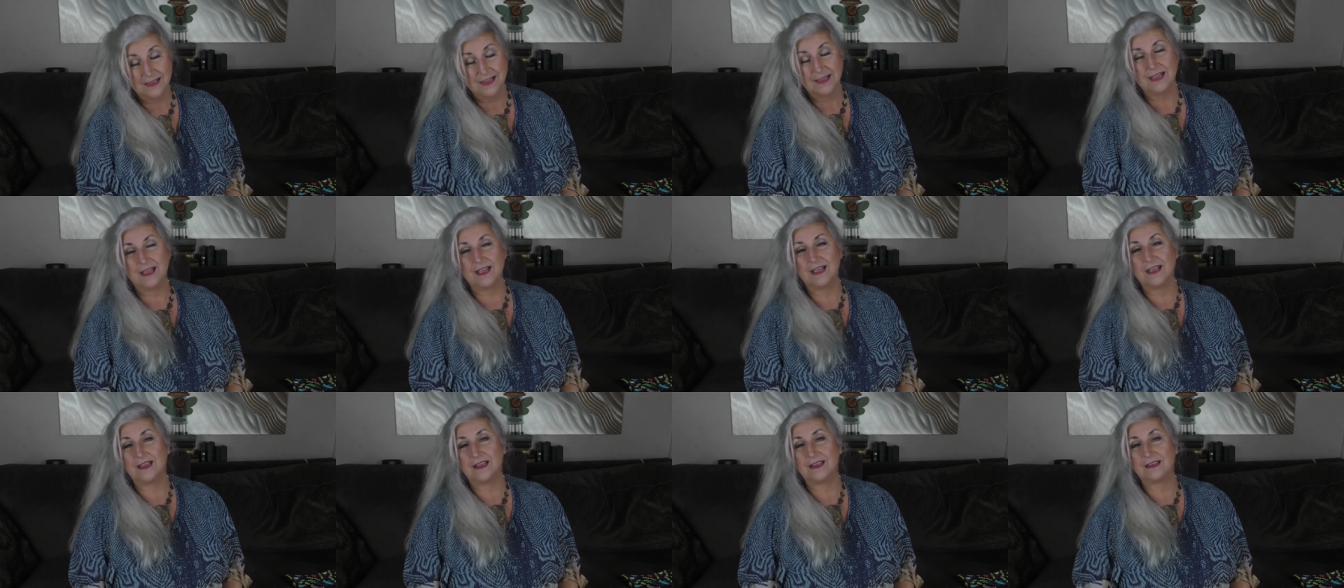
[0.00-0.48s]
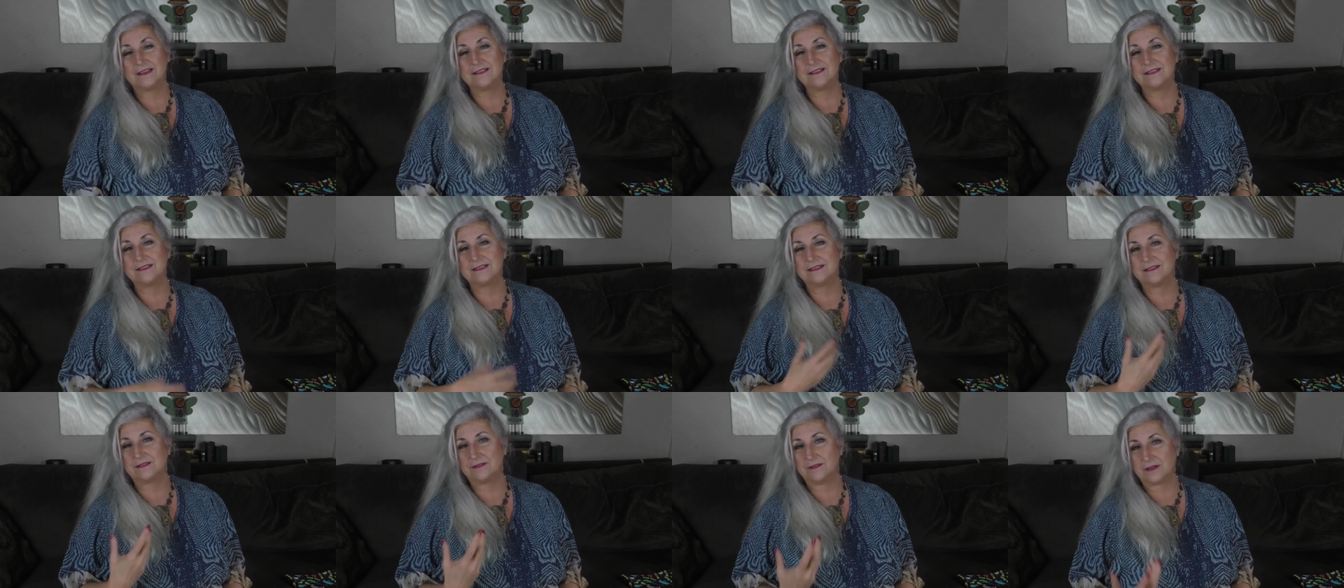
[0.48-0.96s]

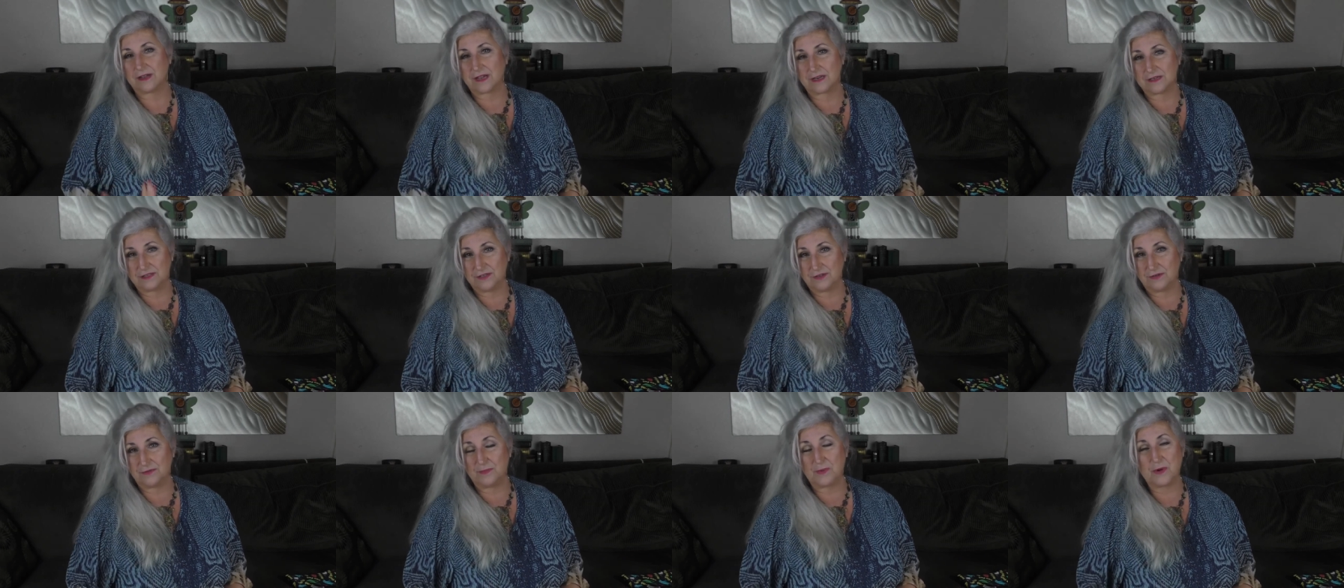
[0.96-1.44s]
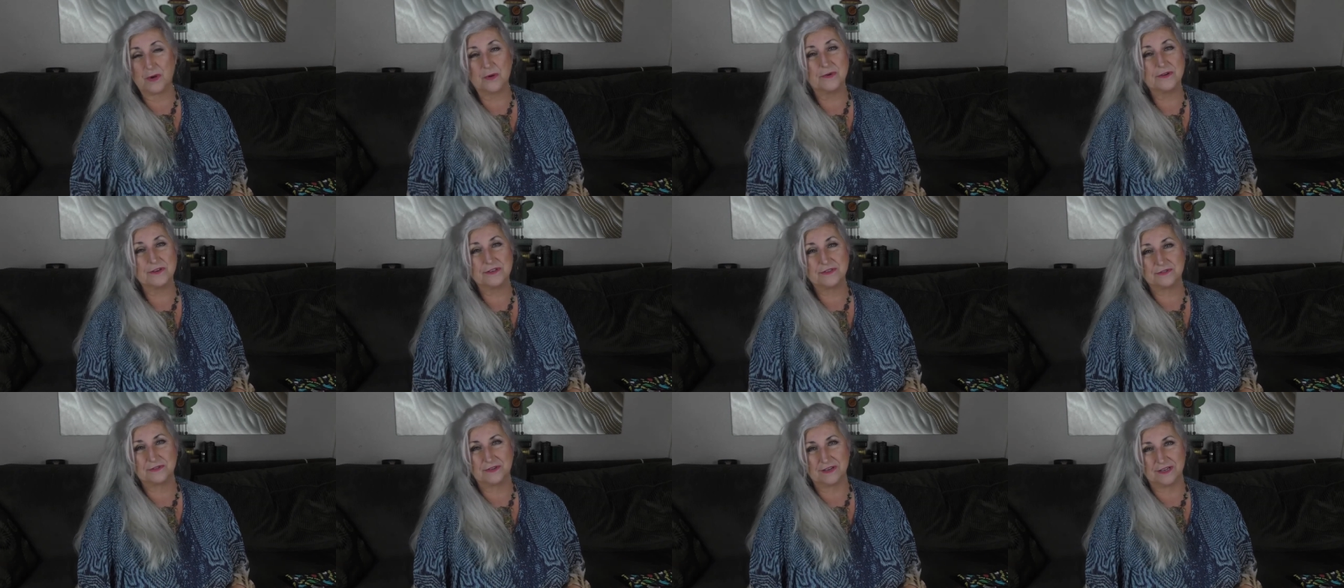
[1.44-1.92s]
and I do
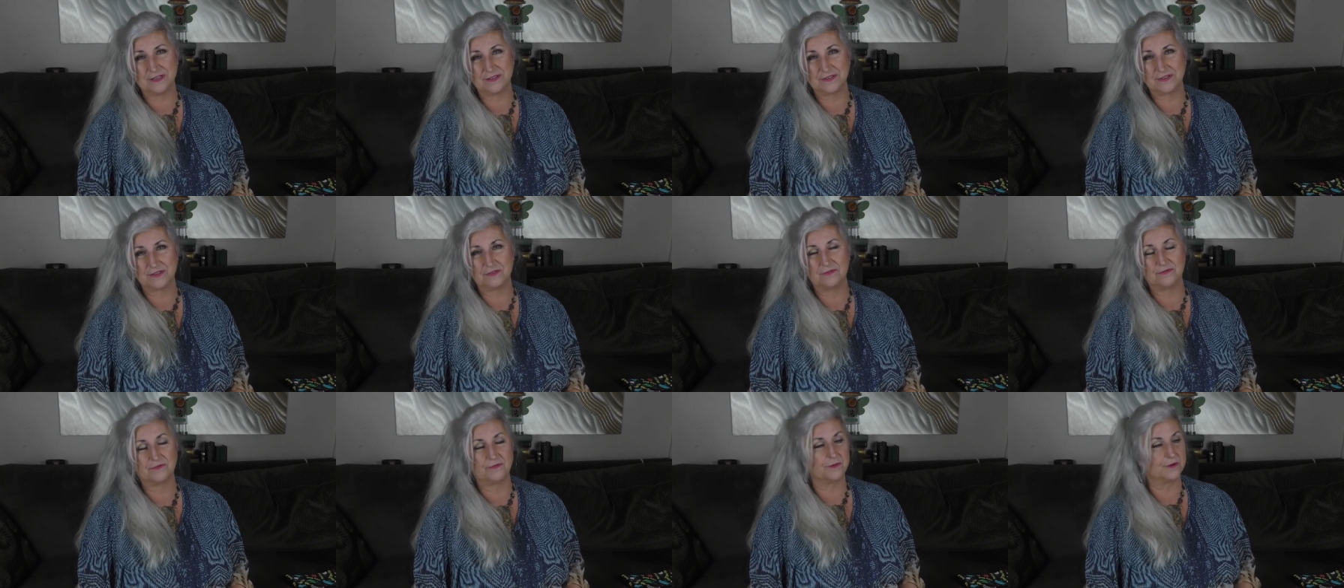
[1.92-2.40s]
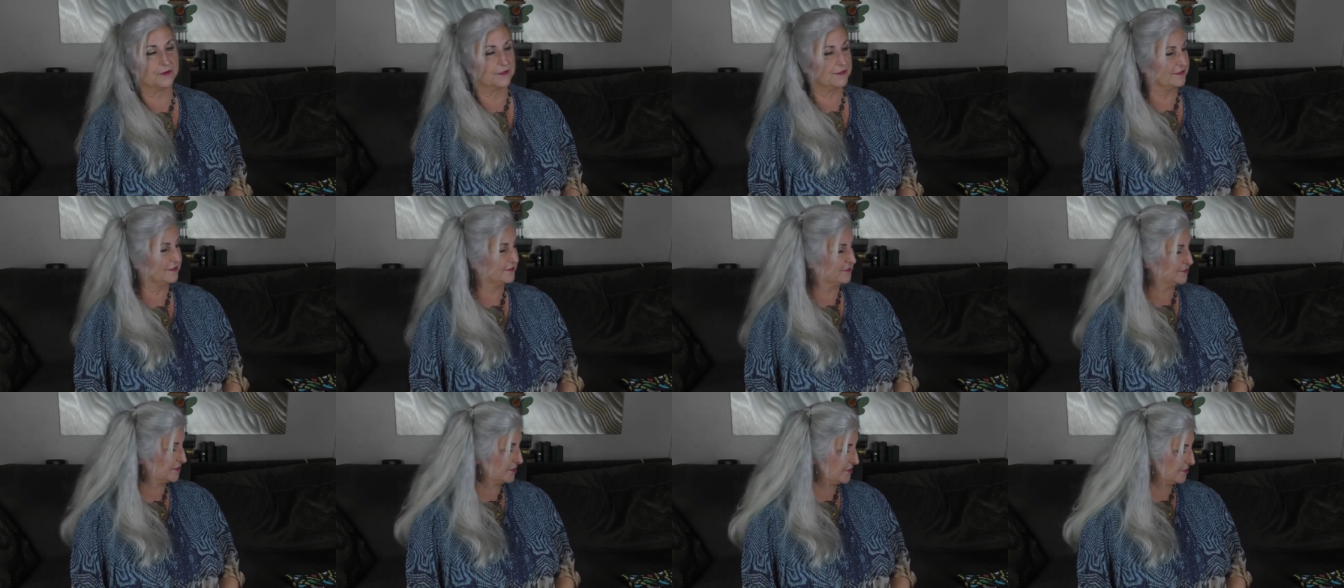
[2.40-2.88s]
poetry and so forth,
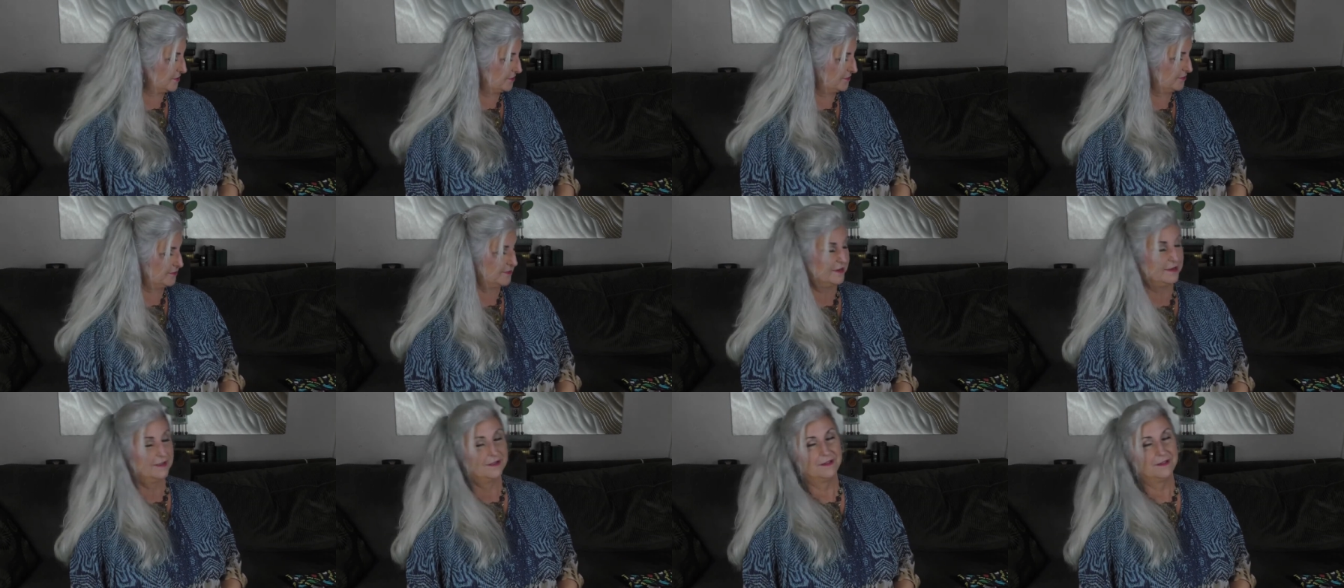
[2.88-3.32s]
so